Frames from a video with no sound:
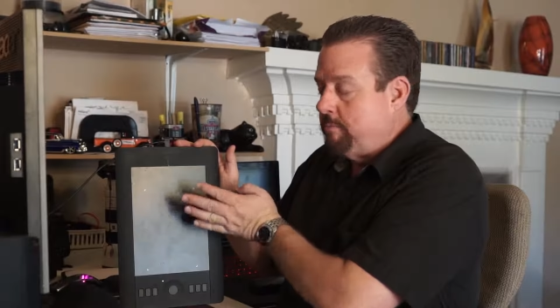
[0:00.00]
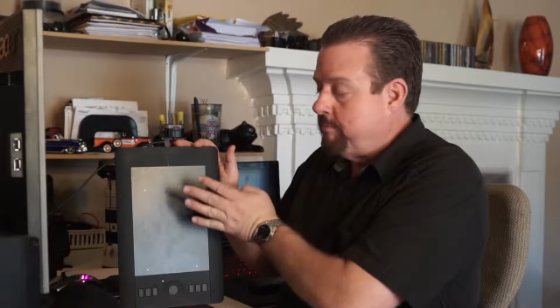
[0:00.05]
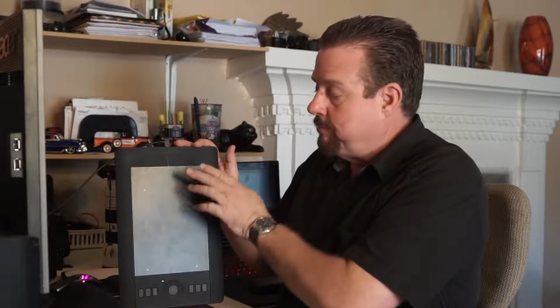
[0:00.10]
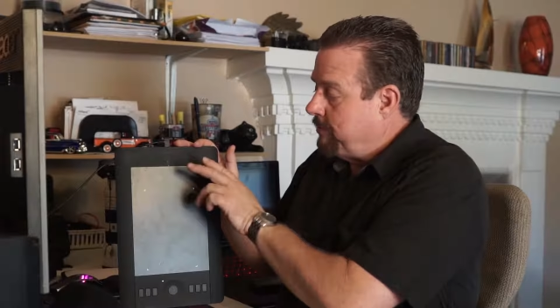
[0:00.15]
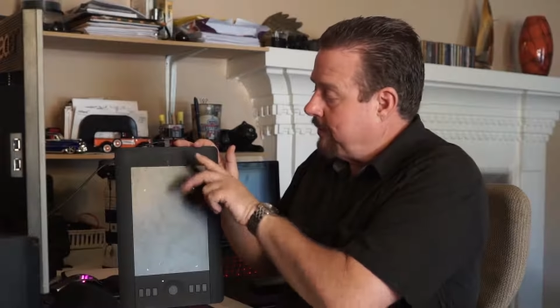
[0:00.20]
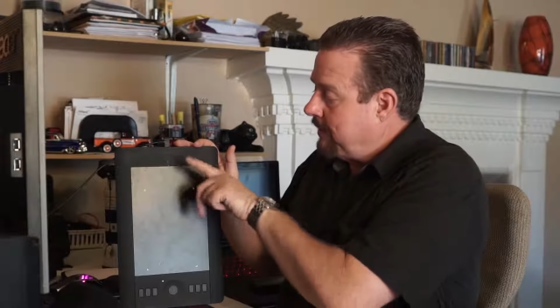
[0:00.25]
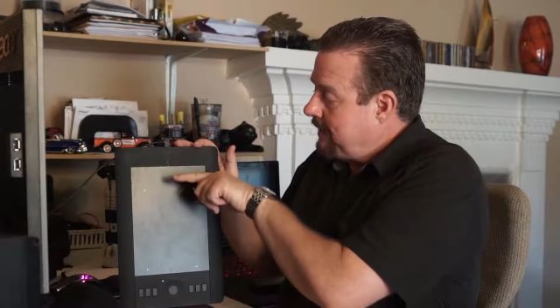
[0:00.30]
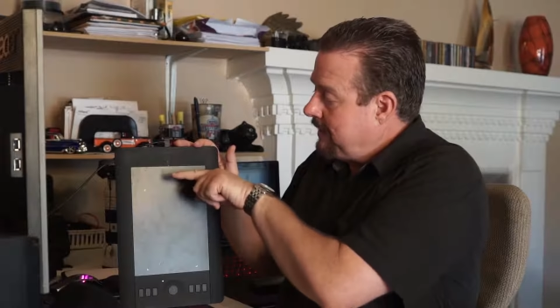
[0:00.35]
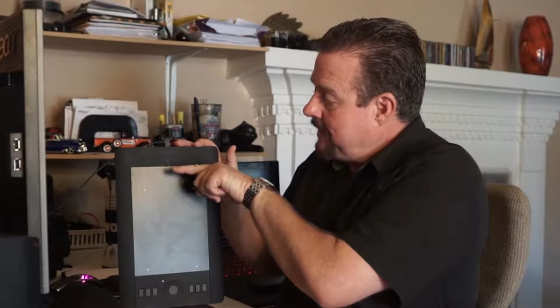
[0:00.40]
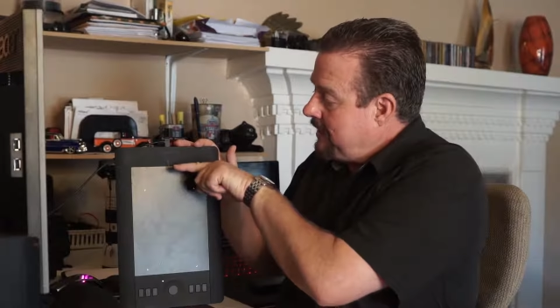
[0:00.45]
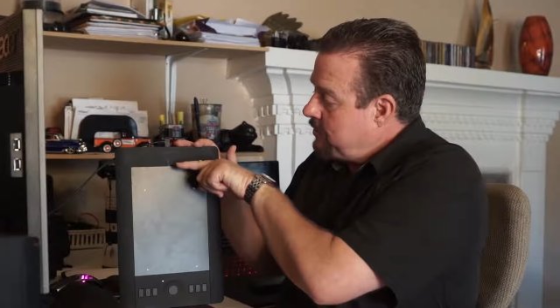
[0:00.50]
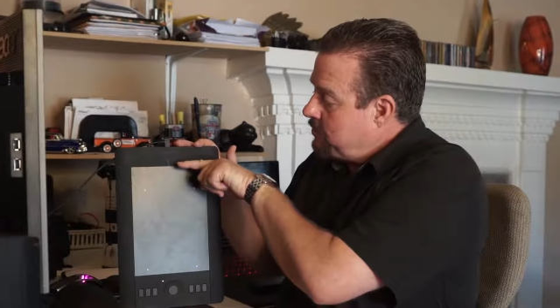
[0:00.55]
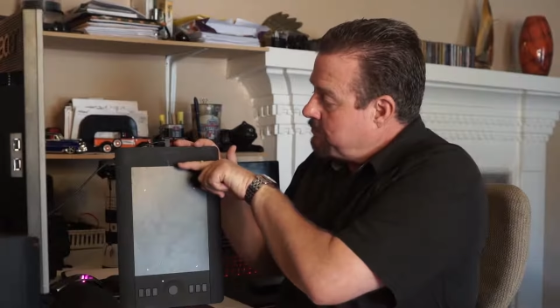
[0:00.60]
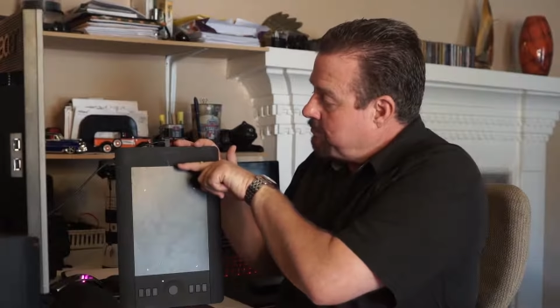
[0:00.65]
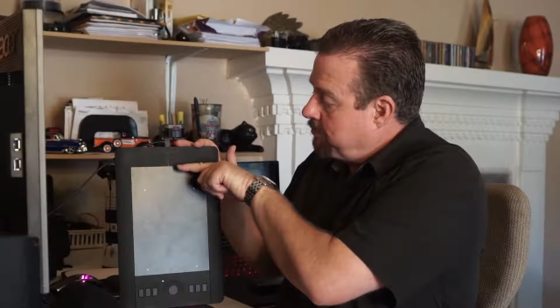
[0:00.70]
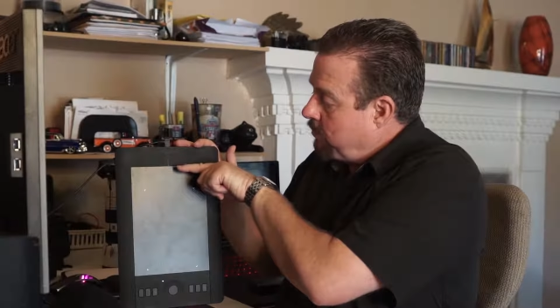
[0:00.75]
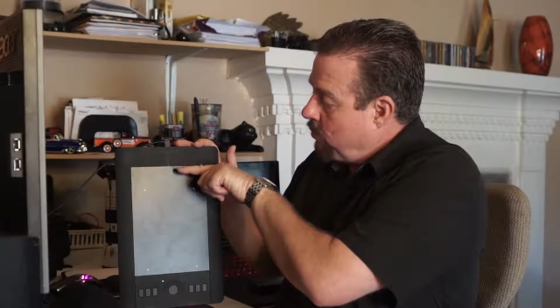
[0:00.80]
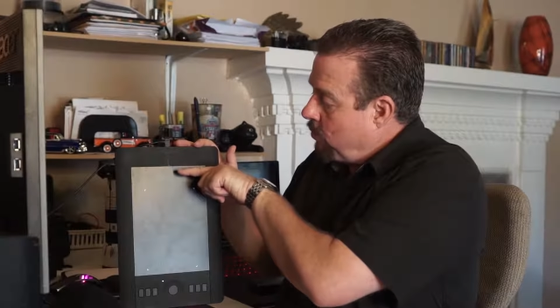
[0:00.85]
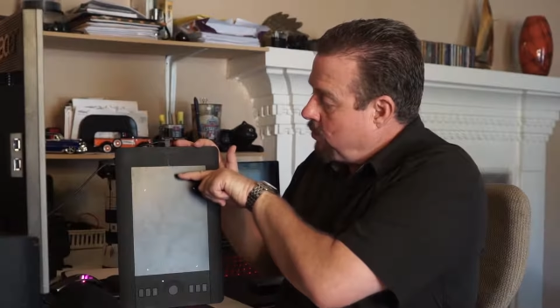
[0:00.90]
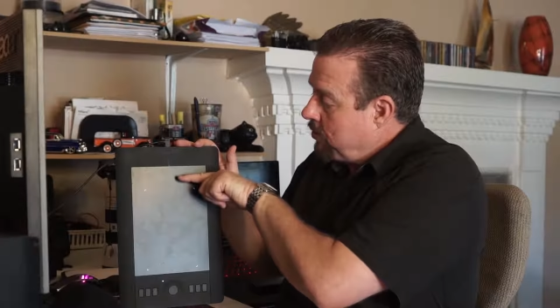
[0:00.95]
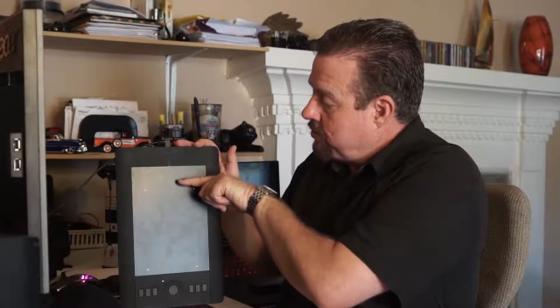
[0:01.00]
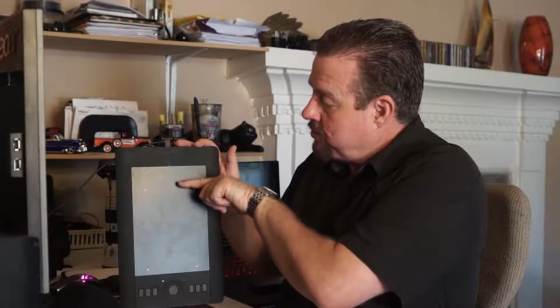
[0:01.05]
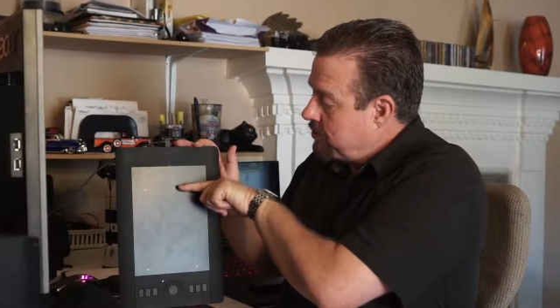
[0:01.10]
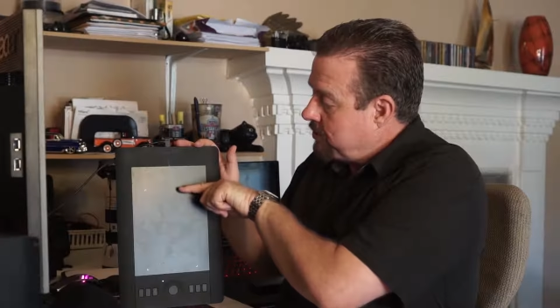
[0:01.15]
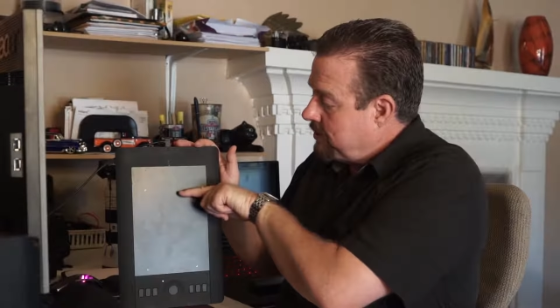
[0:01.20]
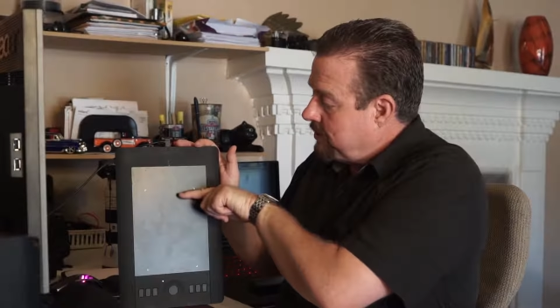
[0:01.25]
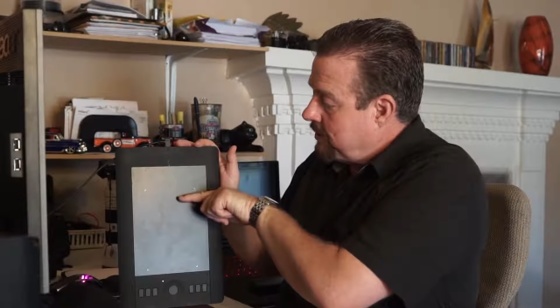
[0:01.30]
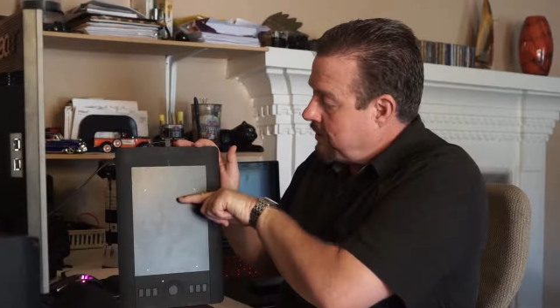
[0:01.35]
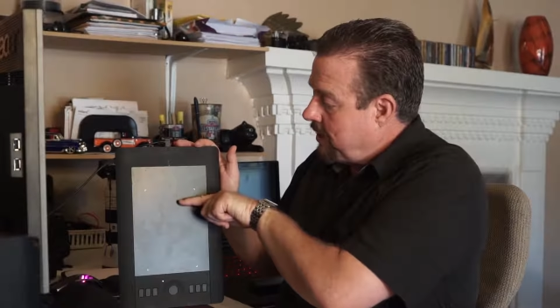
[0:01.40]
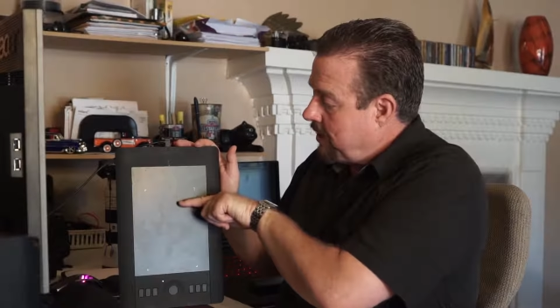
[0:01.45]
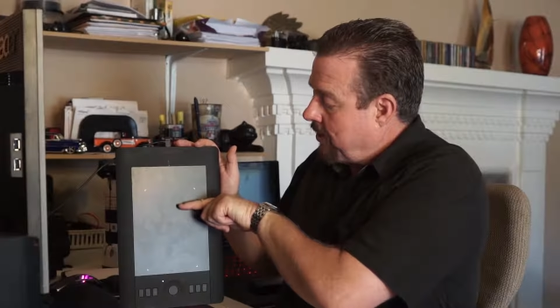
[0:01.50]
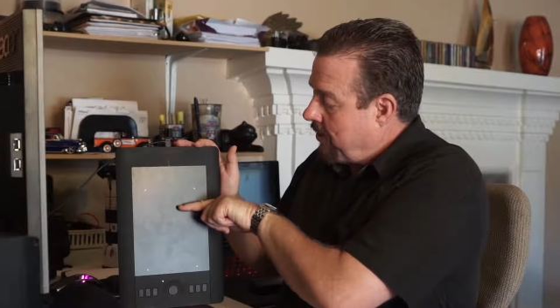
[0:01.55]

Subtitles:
But each portion